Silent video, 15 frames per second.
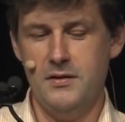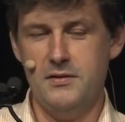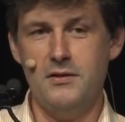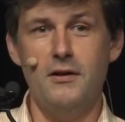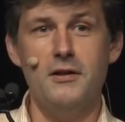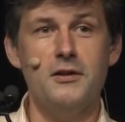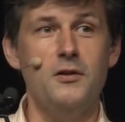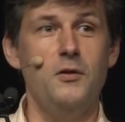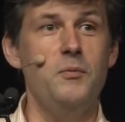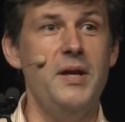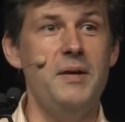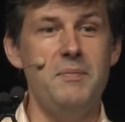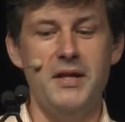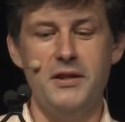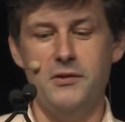this article
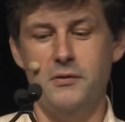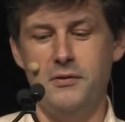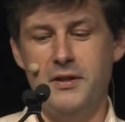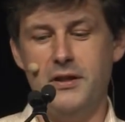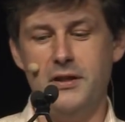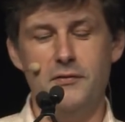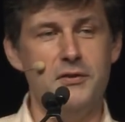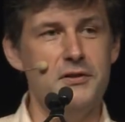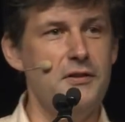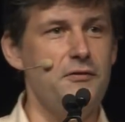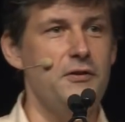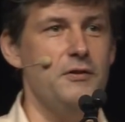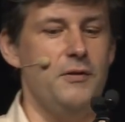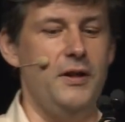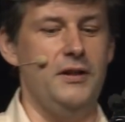may make you think of a
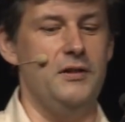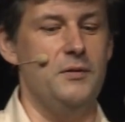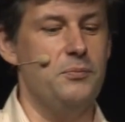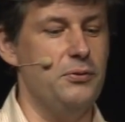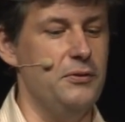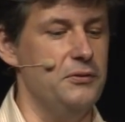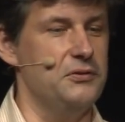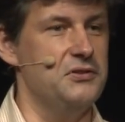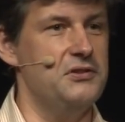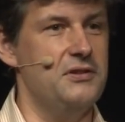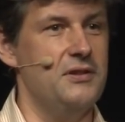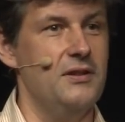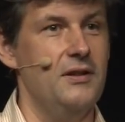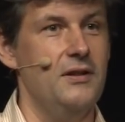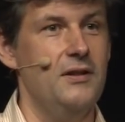different writer, Proust,